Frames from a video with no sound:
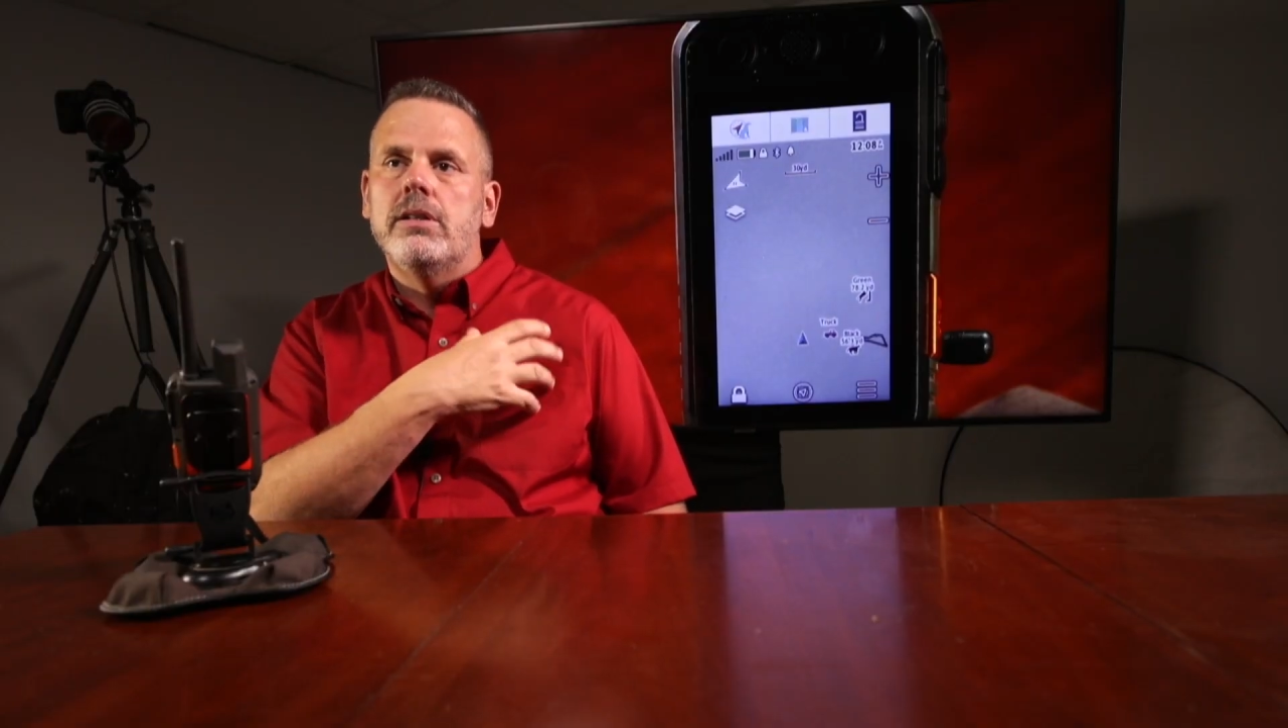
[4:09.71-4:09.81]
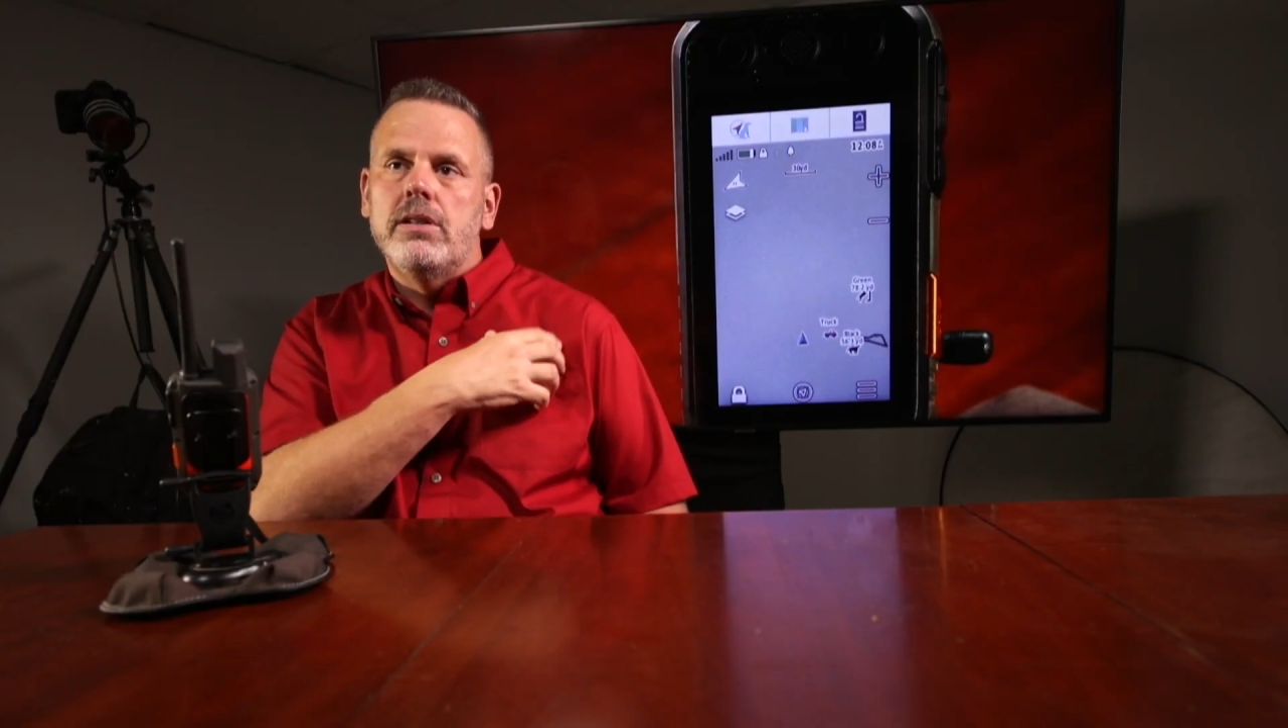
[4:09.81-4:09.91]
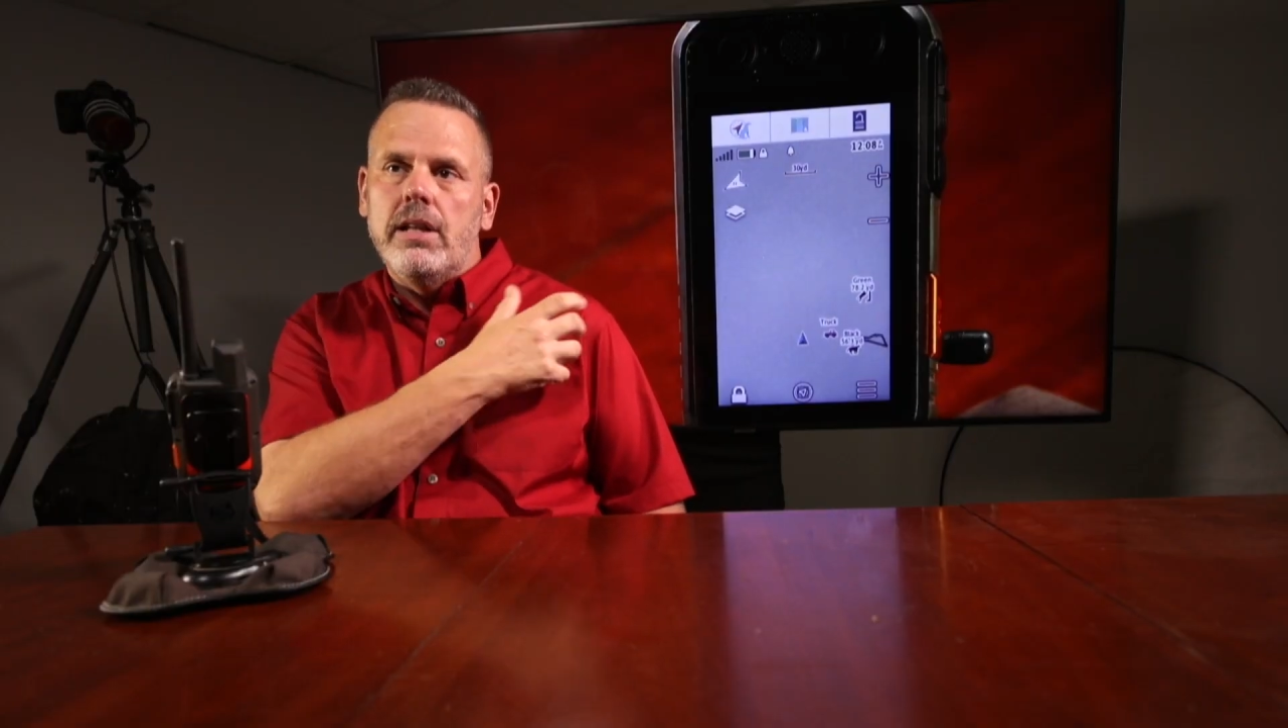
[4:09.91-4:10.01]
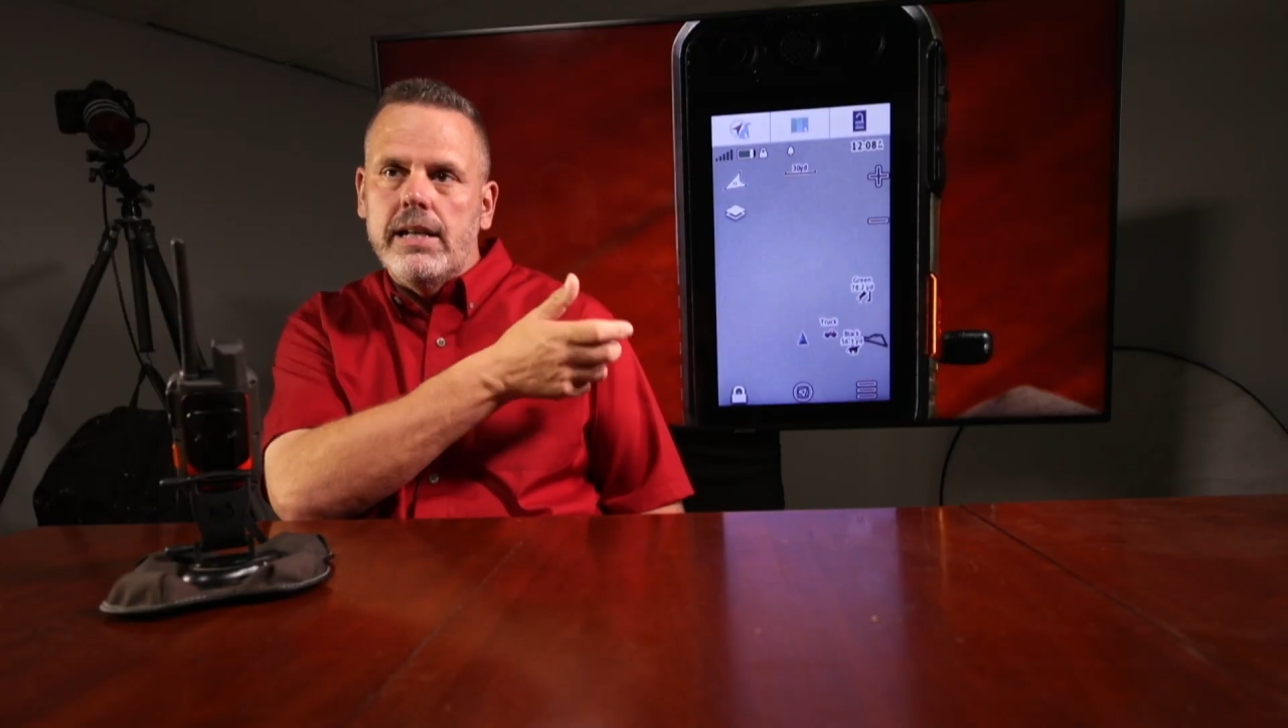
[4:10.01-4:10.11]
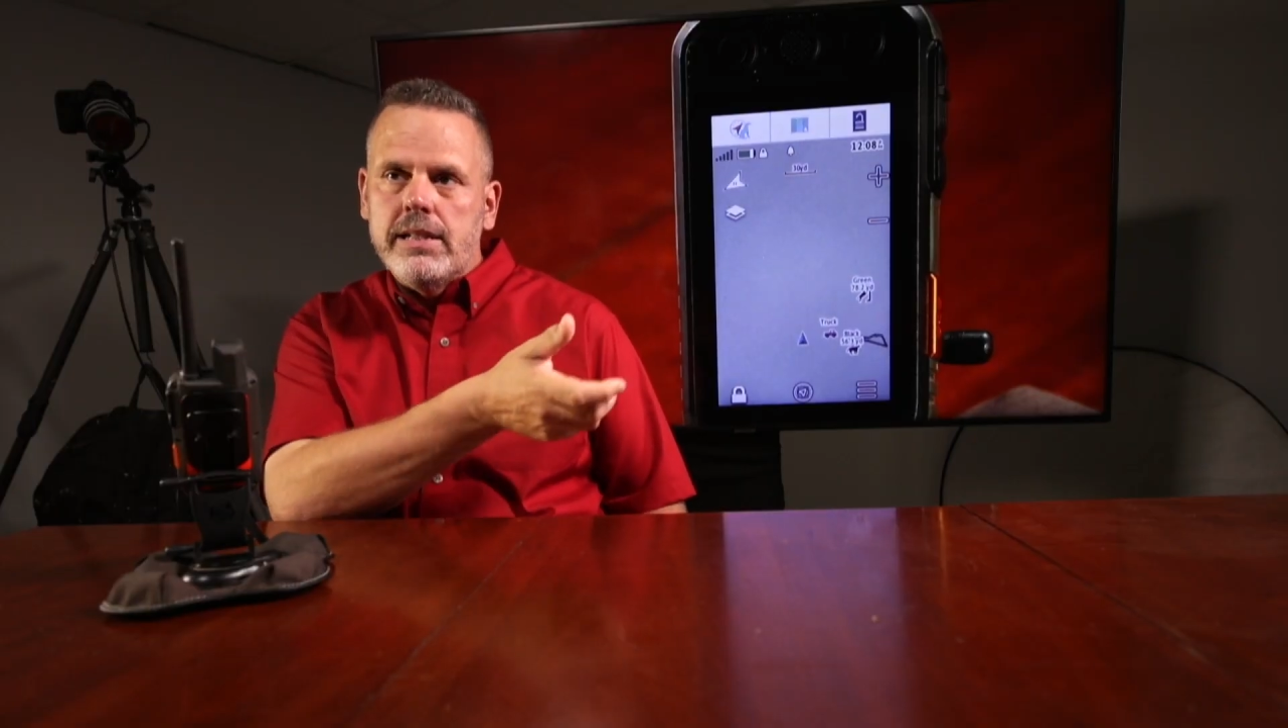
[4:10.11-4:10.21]

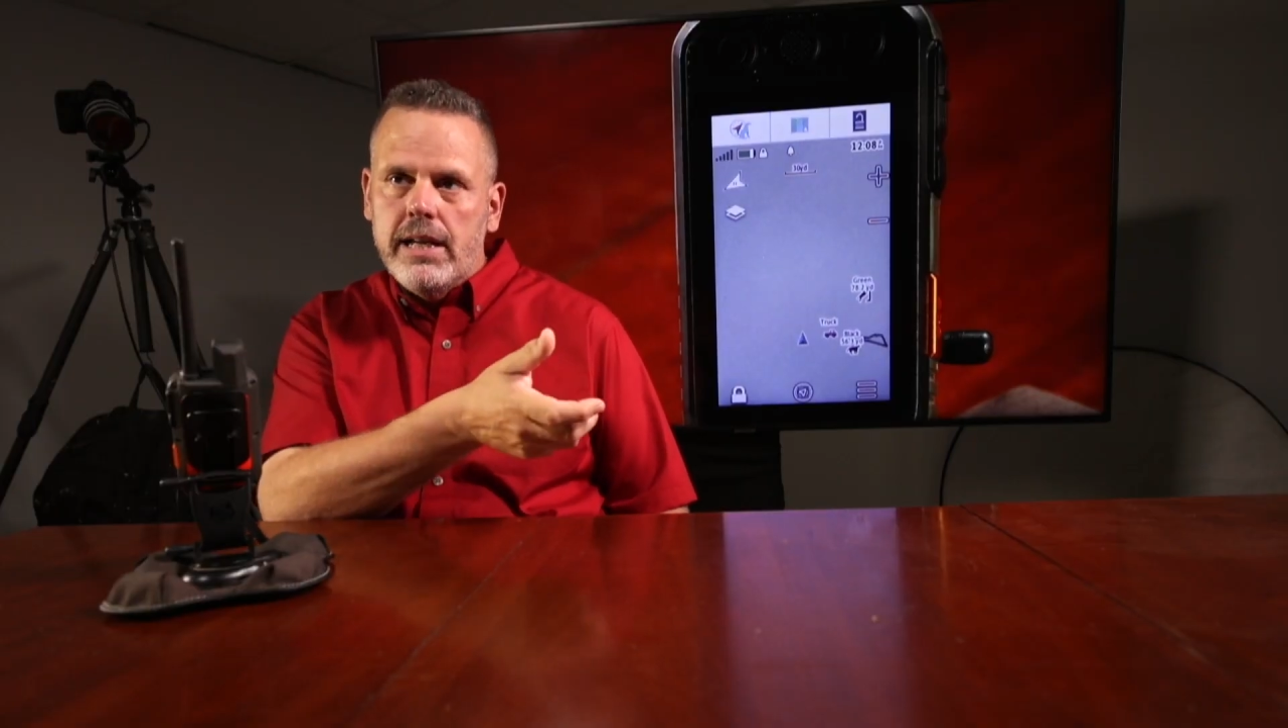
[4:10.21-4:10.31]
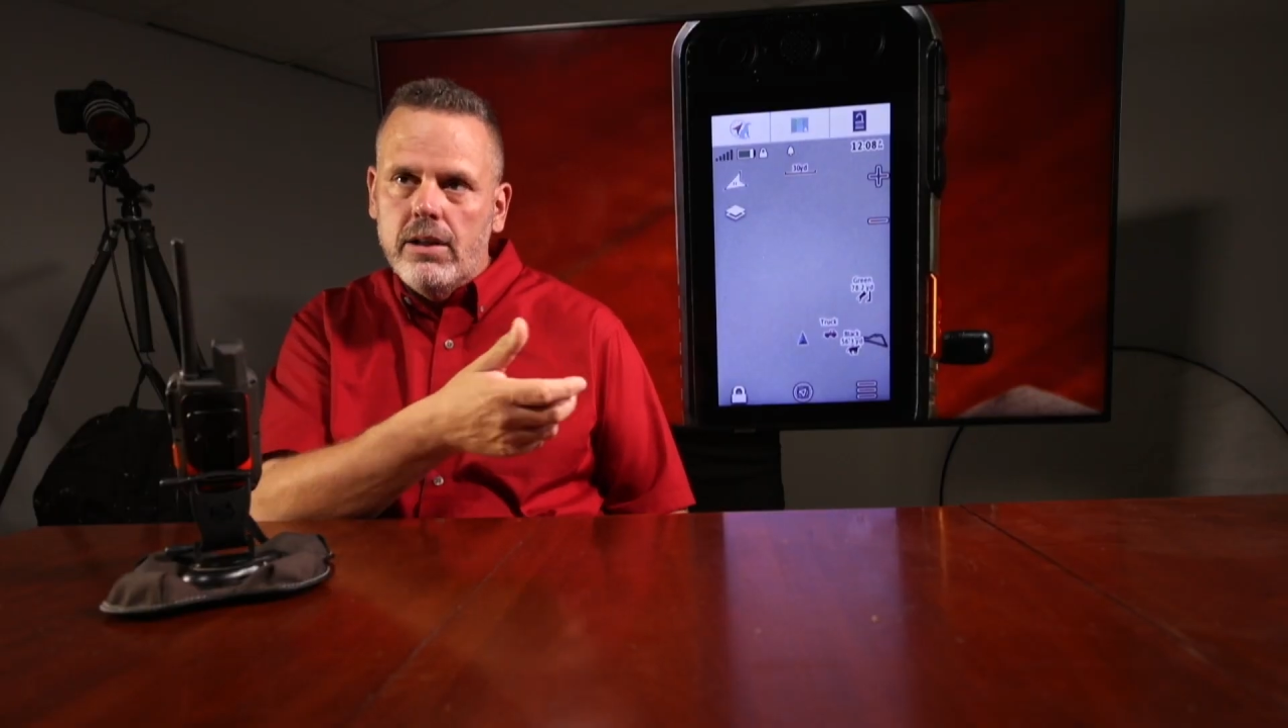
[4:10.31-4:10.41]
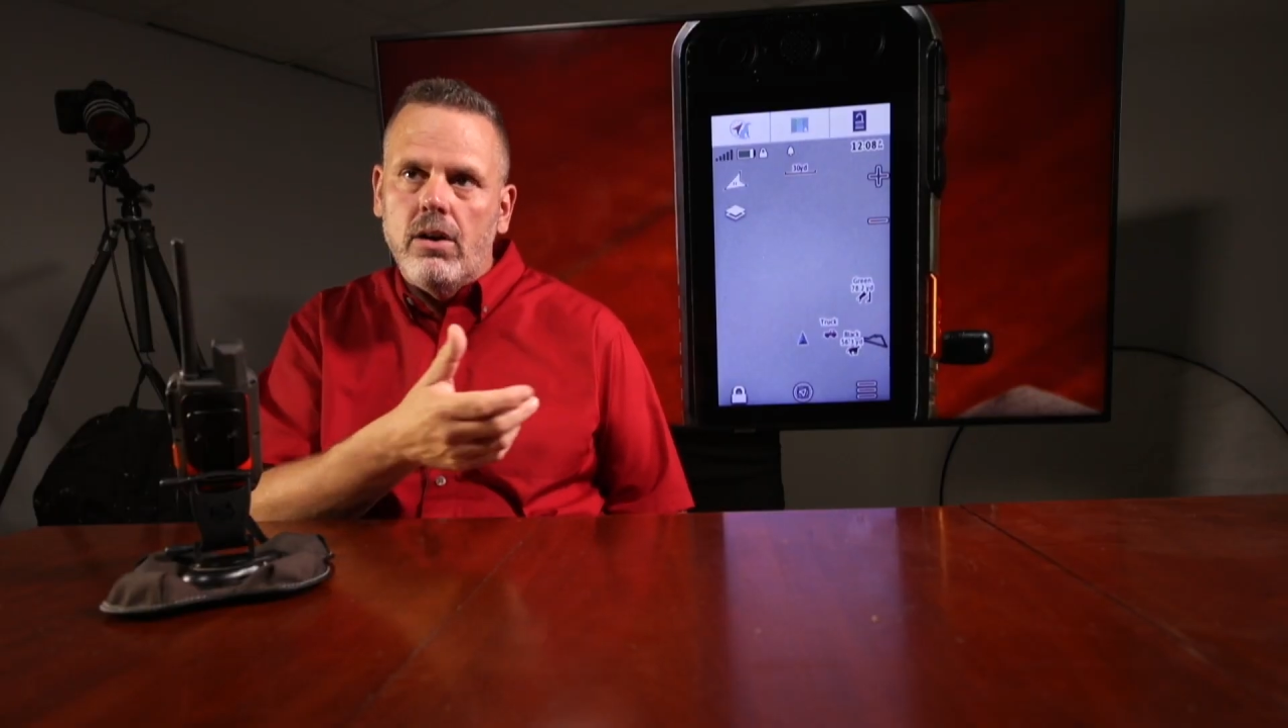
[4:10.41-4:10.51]
until I take